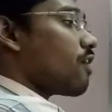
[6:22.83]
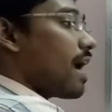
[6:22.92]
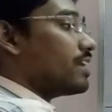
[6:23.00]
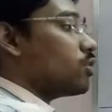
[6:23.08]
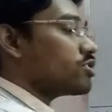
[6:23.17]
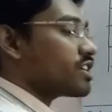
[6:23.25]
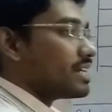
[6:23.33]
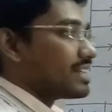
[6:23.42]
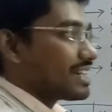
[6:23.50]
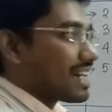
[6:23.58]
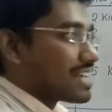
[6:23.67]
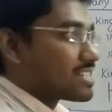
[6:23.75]

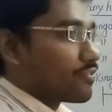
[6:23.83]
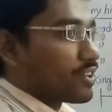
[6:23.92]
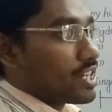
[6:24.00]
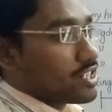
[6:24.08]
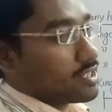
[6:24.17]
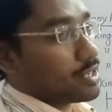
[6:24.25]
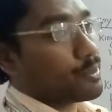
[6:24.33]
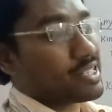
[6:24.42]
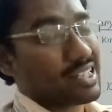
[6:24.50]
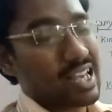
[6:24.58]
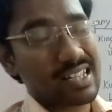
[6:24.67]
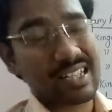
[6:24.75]
phylogenetic classification, that
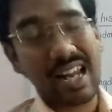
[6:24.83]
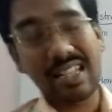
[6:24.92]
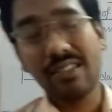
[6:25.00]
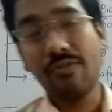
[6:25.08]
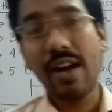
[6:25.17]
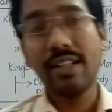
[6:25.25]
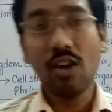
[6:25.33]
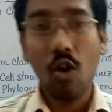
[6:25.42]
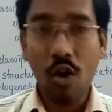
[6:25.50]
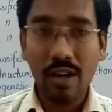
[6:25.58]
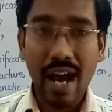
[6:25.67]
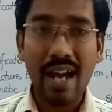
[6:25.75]
means he has classified the
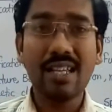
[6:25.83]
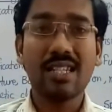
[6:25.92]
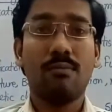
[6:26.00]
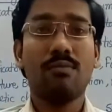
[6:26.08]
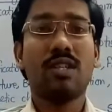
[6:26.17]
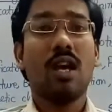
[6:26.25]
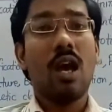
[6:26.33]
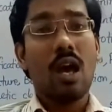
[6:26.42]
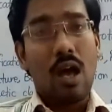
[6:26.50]
organisms